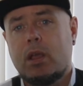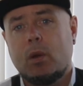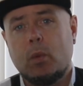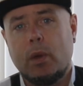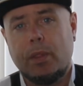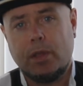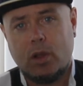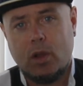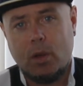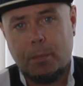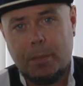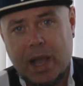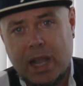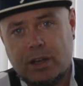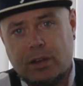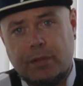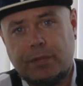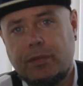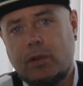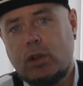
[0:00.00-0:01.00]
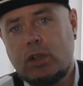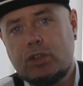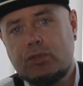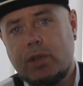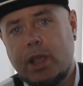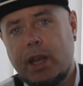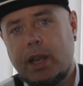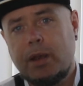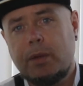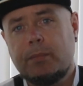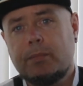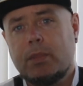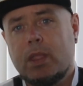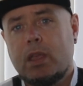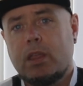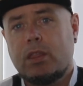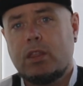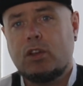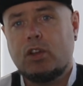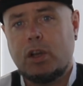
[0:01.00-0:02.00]
When they come back to full training,
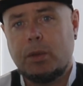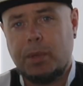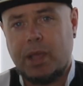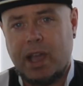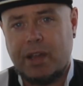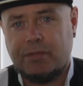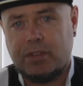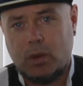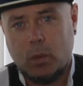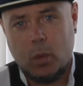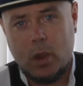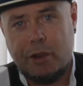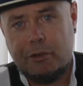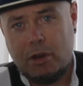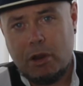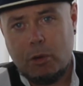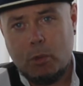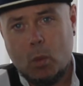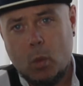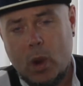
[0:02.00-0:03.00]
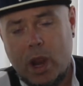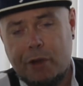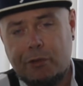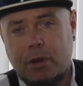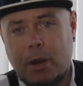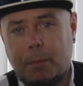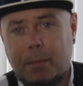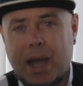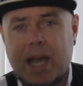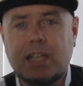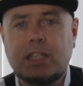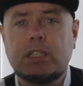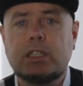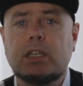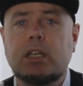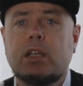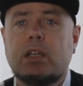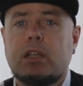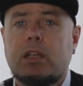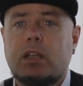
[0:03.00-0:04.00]
they're going to be having to wearing a
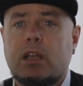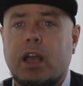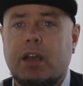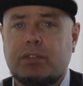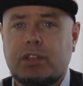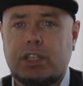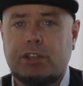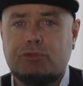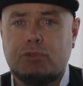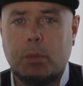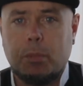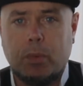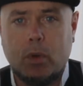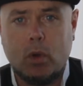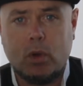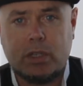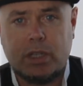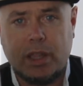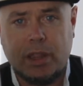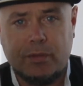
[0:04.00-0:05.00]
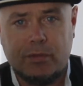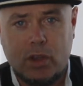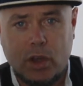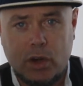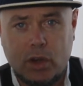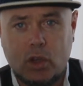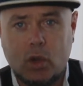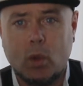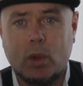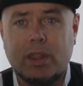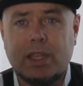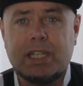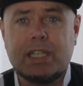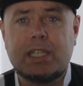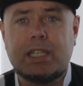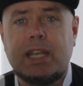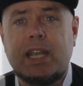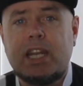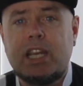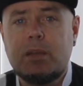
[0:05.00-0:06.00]
mask. I've seen reports that they've got to go into
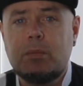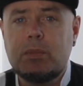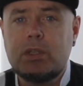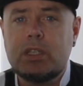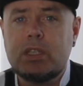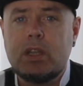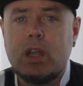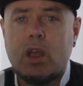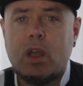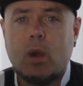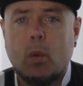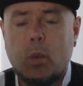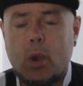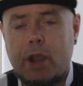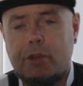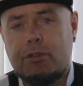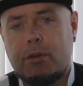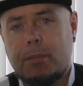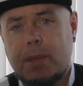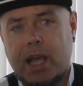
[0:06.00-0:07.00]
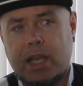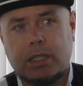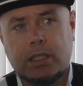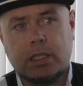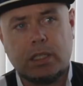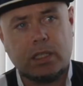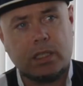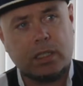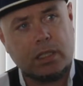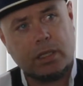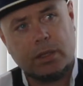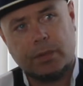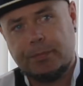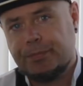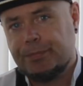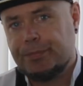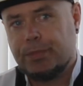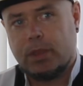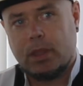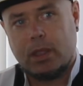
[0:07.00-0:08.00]
stadiums wearing masks.
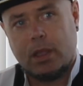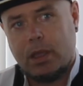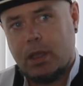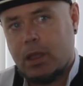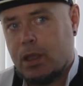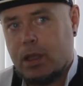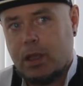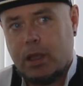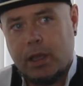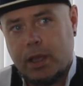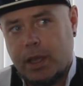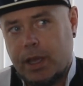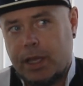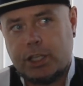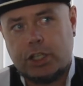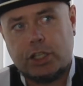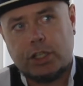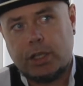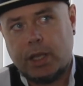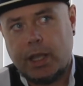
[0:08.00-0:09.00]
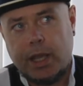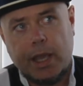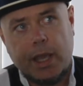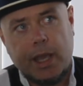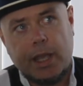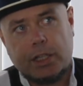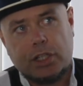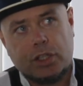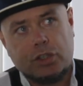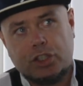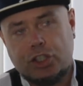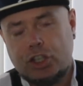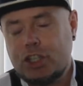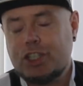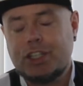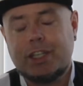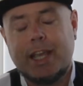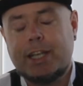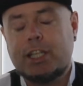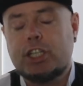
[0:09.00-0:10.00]
It's
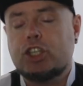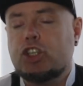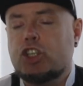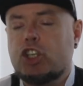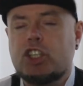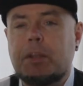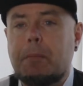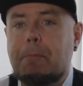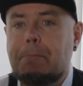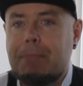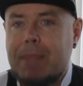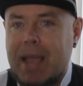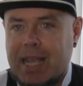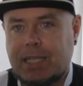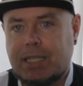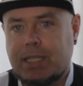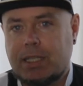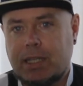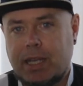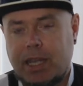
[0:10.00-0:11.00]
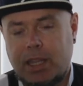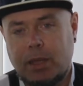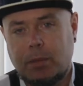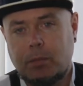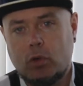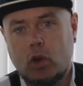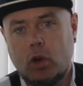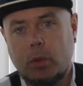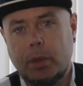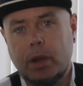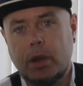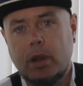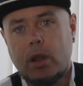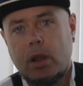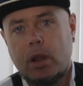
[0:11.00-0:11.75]
just a mess at the moment.